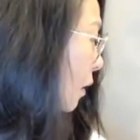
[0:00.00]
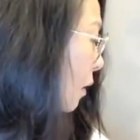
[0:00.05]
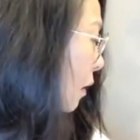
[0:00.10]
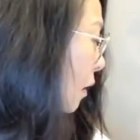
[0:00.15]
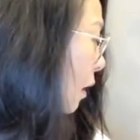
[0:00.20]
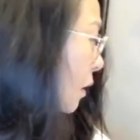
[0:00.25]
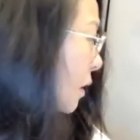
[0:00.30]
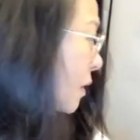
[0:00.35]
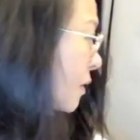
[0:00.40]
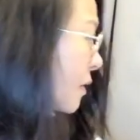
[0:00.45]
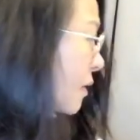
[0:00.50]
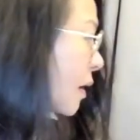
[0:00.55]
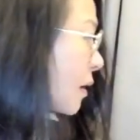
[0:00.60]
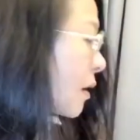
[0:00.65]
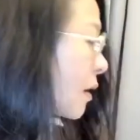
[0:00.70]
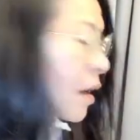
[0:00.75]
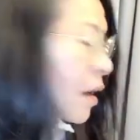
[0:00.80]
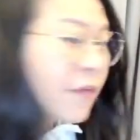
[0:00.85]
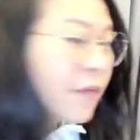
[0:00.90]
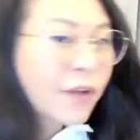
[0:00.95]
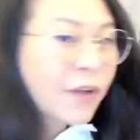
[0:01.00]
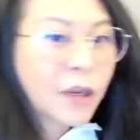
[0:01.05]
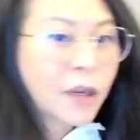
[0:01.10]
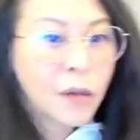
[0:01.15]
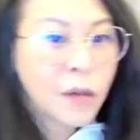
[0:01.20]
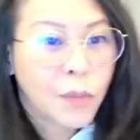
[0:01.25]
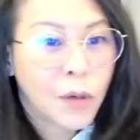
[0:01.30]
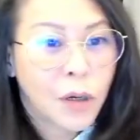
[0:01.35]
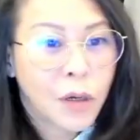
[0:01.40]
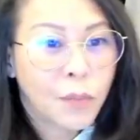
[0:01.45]
now these are the
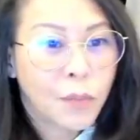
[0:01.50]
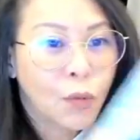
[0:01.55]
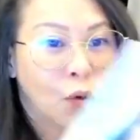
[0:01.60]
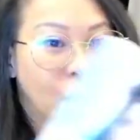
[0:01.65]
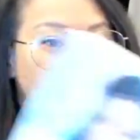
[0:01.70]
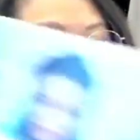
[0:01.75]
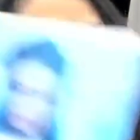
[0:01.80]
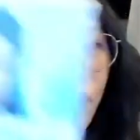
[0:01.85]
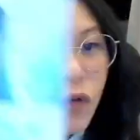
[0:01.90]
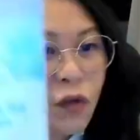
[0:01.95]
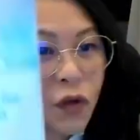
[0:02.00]
available books